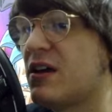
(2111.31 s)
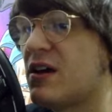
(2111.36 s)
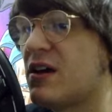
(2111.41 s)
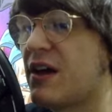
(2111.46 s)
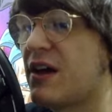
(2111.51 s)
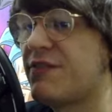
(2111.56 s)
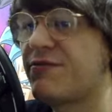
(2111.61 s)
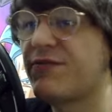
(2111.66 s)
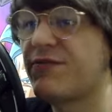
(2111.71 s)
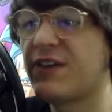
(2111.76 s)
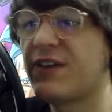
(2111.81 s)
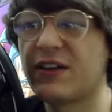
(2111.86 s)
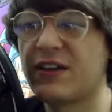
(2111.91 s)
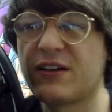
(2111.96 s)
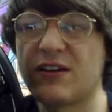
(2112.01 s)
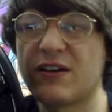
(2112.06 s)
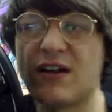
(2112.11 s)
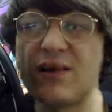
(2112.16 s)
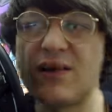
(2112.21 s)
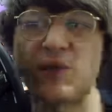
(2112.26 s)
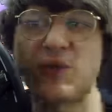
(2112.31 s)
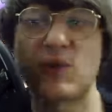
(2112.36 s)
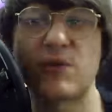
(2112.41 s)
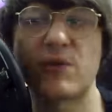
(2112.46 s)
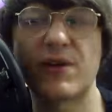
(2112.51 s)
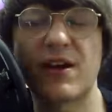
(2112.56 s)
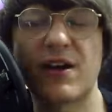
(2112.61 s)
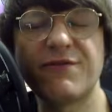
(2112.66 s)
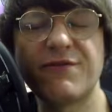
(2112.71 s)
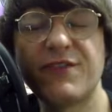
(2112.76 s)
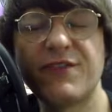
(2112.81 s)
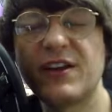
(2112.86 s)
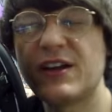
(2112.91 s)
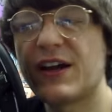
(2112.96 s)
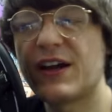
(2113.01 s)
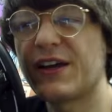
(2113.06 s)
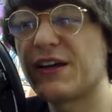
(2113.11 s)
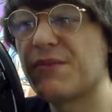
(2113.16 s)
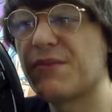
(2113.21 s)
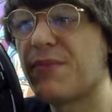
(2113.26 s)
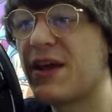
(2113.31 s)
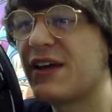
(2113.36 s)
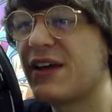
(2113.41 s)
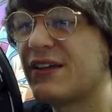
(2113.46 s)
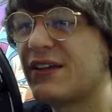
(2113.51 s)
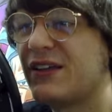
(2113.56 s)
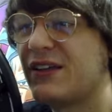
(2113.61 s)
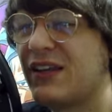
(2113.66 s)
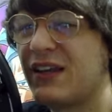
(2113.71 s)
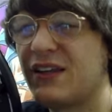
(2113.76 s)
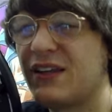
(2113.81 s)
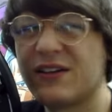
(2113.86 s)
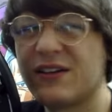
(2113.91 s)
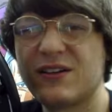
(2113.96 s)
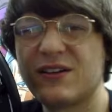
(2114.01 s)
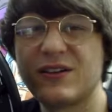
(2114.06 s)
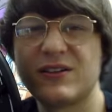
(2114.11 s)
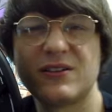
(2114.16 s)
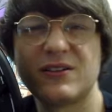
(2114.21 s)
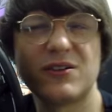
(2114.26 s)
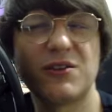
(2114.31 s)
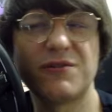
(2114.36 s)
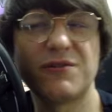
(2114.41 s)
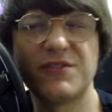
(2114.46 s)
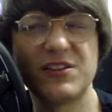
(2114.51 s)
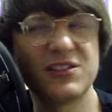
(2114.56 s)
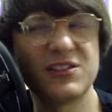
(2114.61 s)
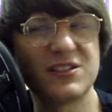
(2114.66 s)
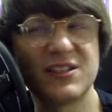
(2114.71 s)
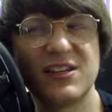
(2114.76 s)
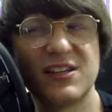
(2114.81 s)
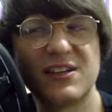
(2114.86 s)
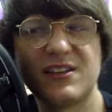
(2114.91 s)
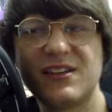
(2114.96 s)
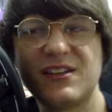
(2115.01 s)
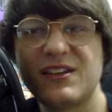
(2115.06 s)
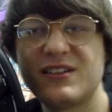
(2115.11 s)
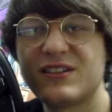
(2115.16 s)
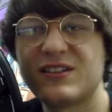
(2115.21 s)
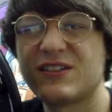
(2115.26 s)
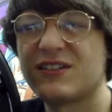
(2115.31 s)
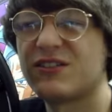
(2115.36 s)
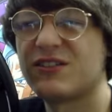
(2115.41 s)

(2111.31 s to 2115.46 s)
I think I can make a link of this tier list,